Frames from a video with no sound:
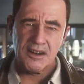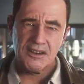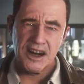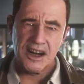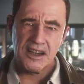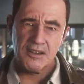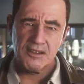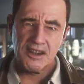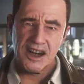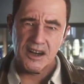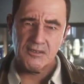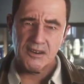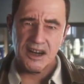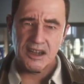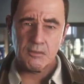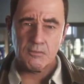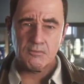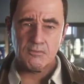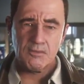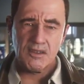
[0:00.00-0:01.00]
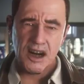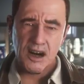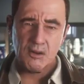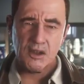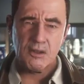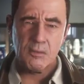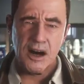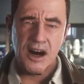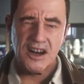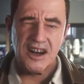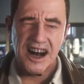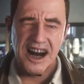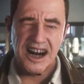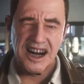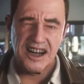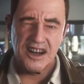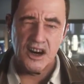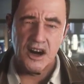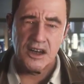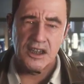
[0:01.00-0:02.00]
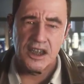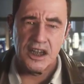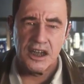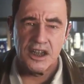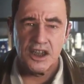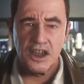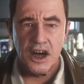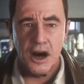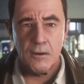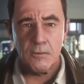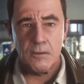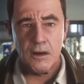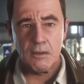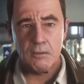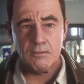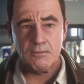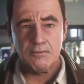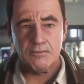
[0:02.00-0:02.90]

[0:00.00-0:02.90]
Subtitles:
By the end of the evening, I was about an 890 jump.